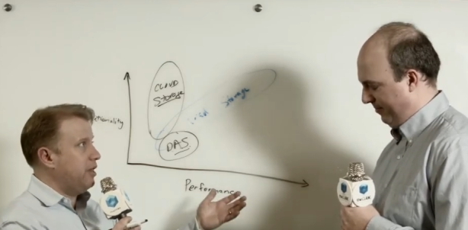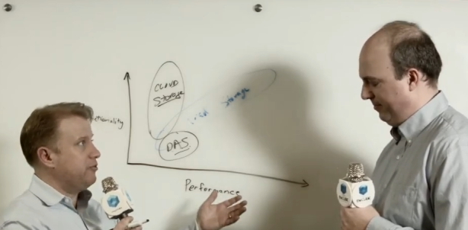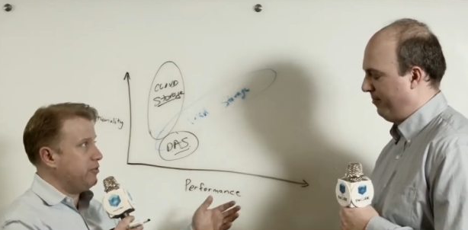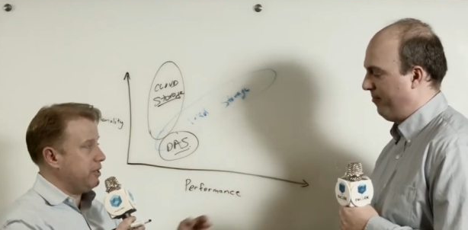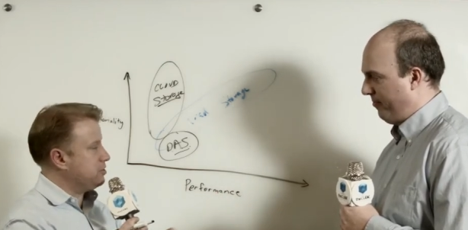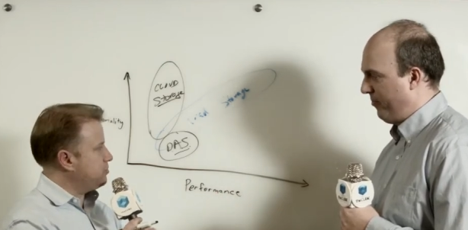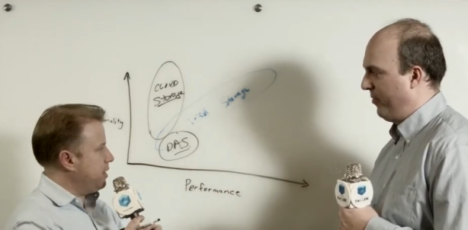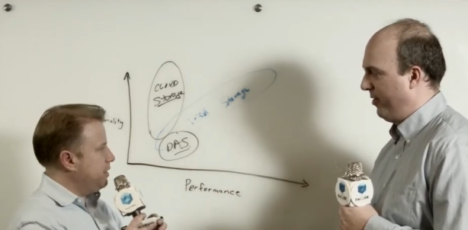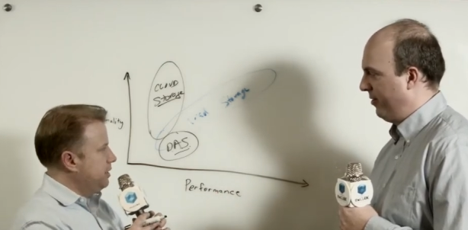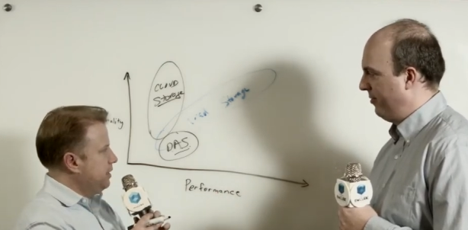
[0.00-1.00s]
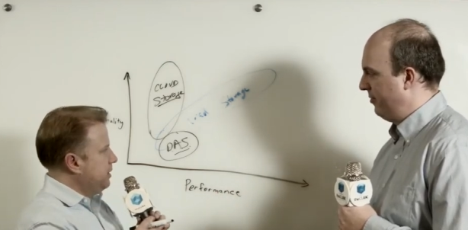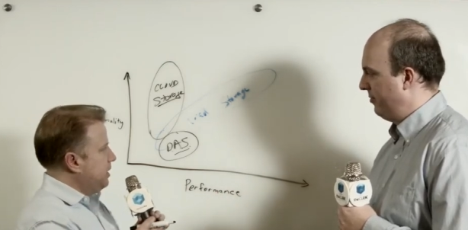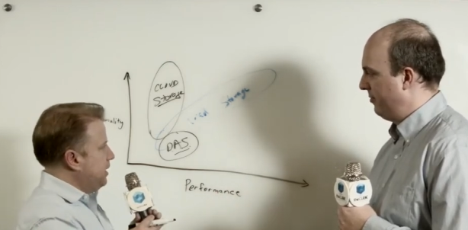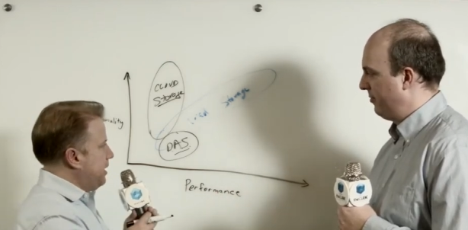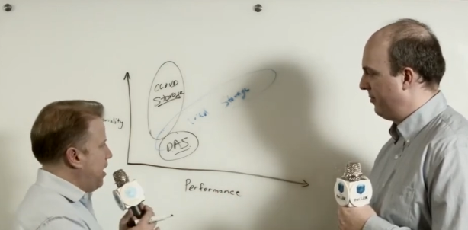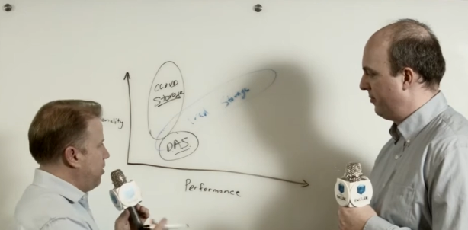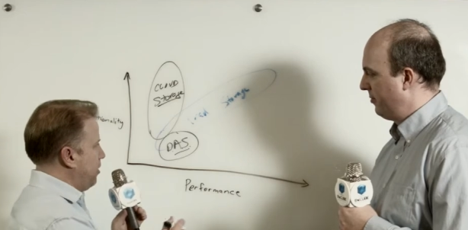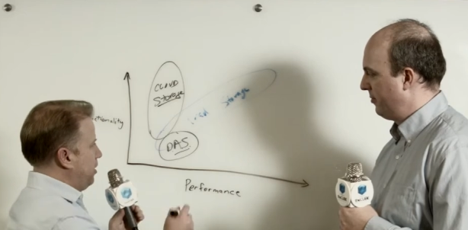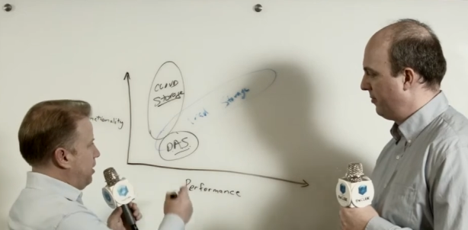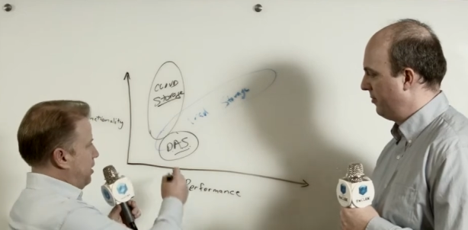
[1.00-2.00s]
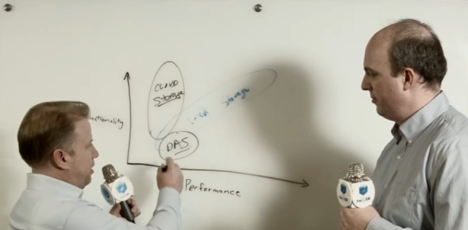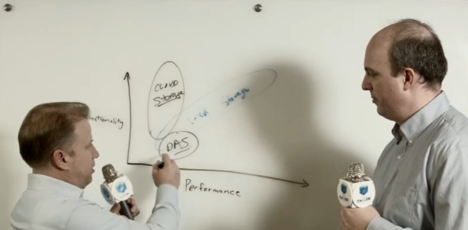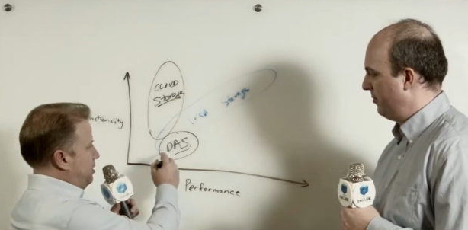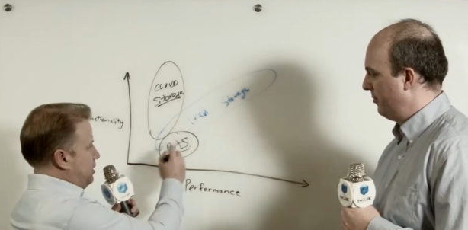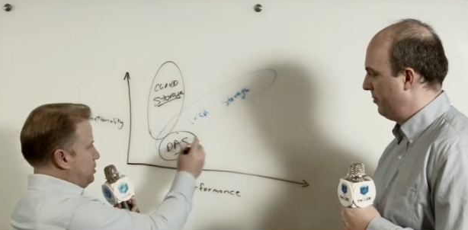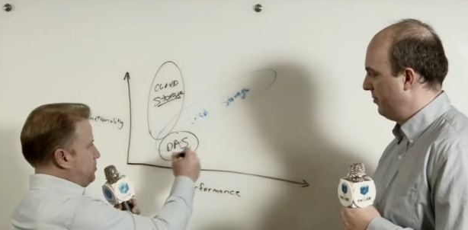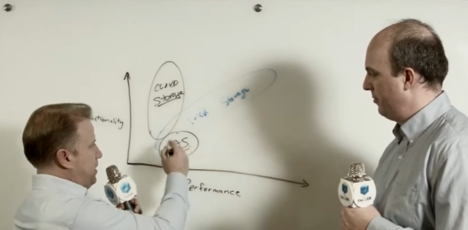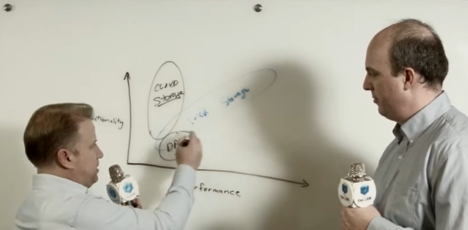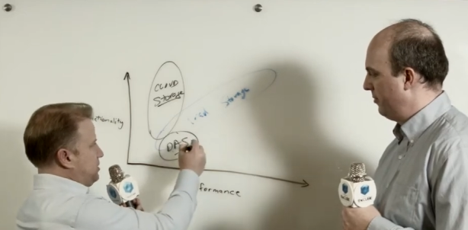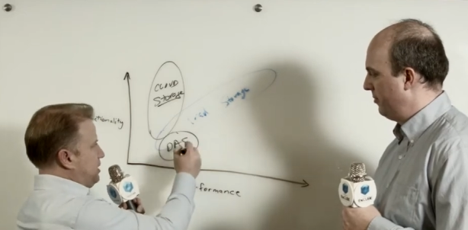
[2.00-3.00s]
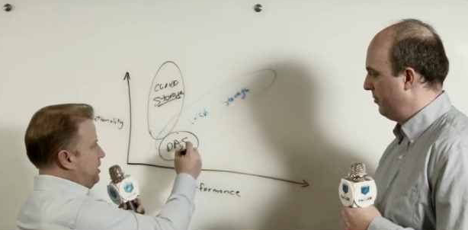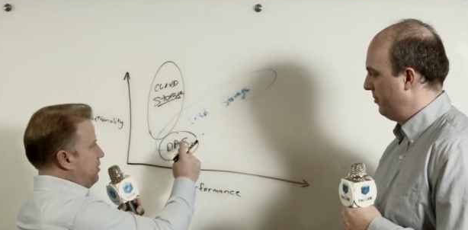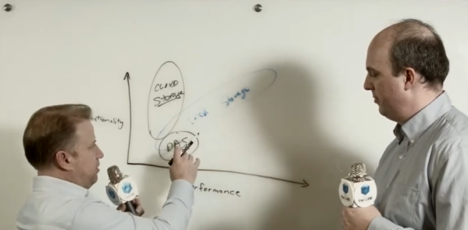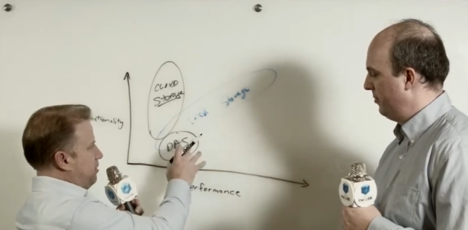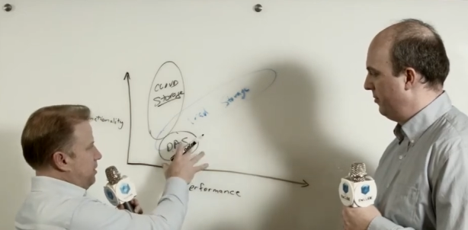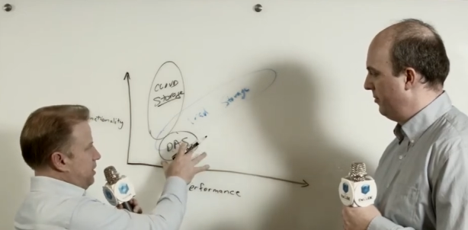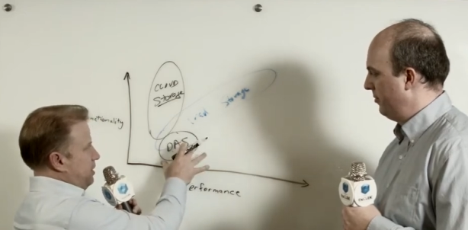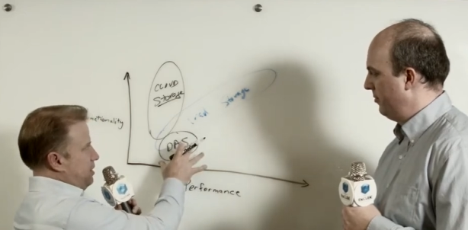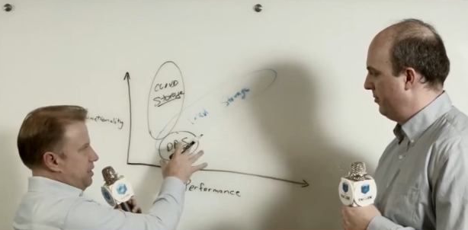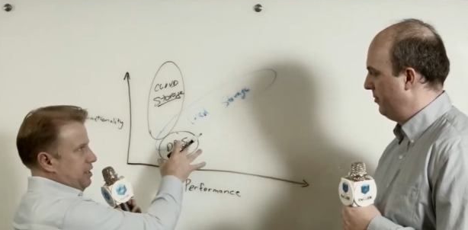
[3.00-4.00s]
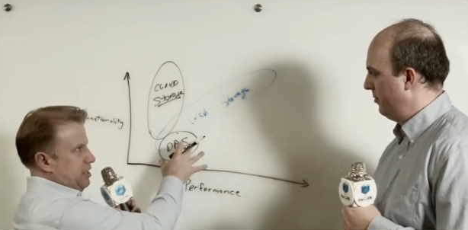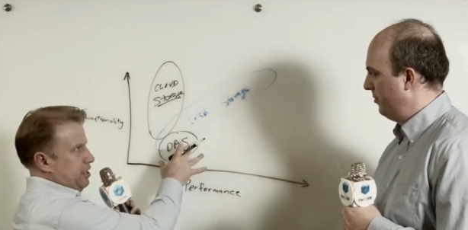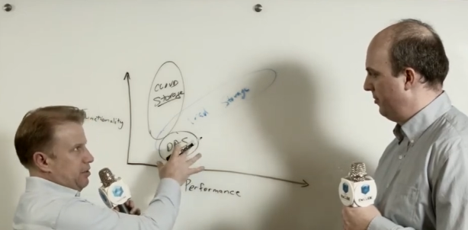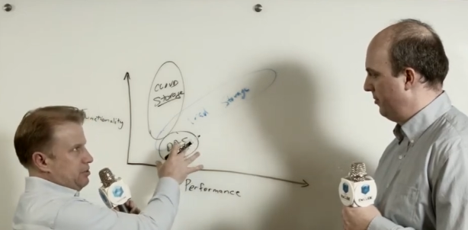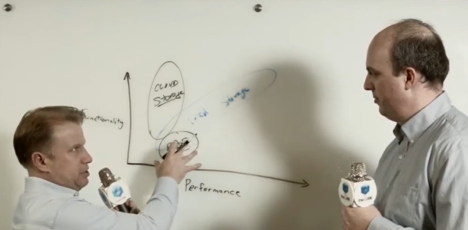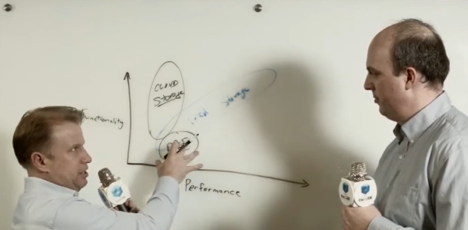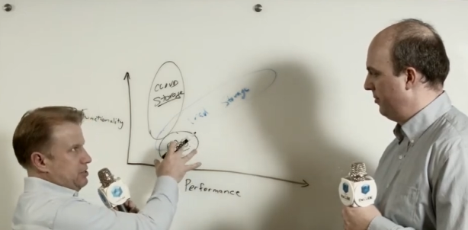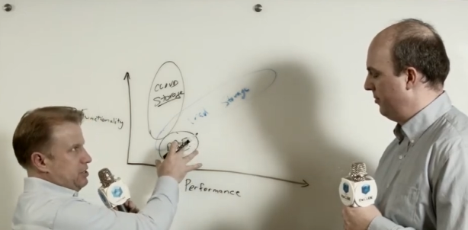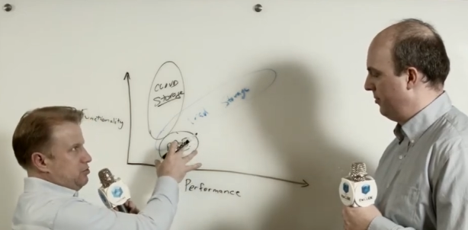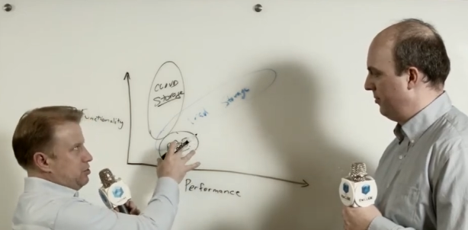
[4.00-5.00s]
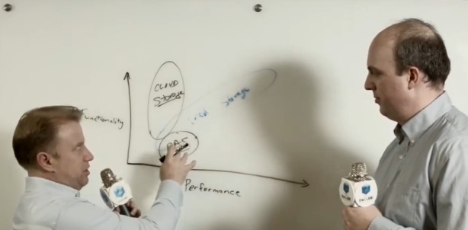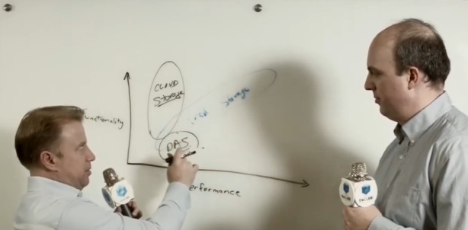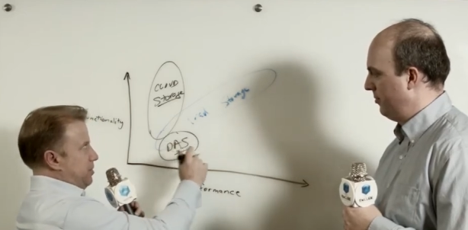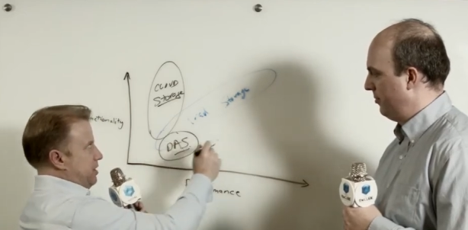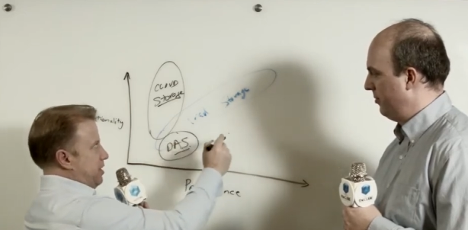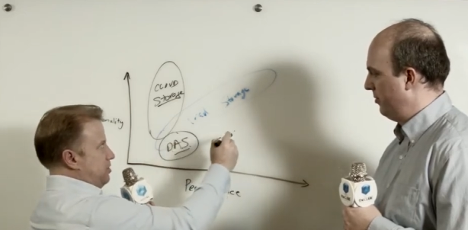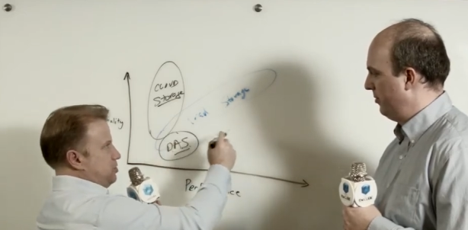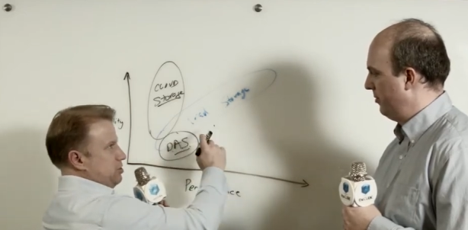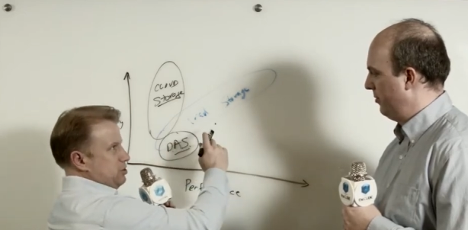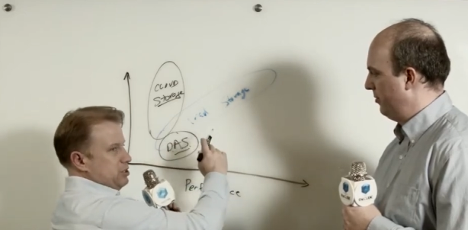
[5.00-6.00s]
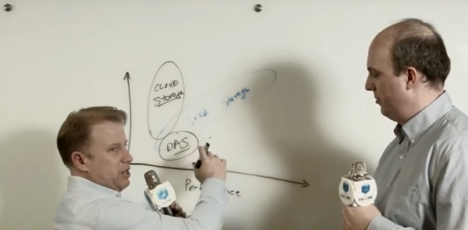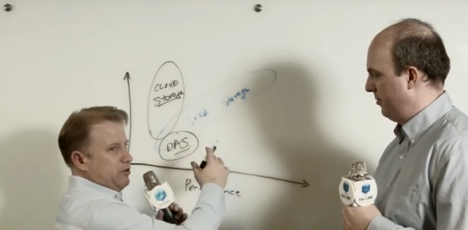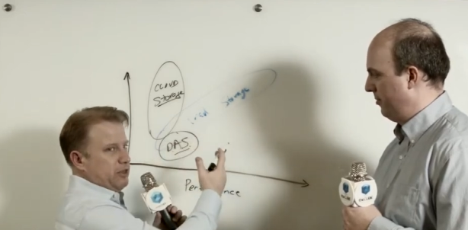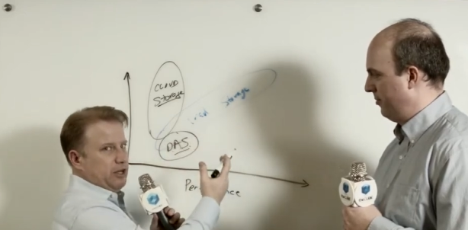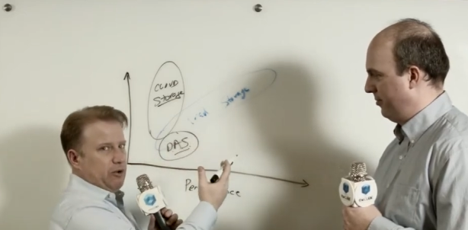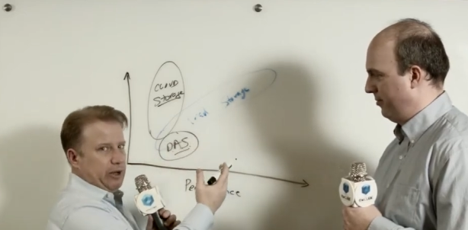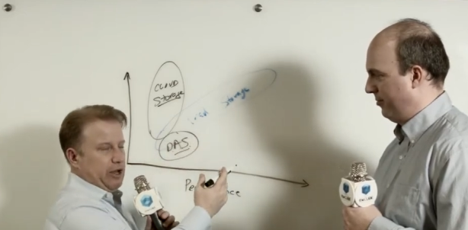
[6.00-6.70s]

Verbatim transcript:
Speaker 1: other things, right? Now, this space here, it, you know, is, is interesting, but then there's, there's another thing going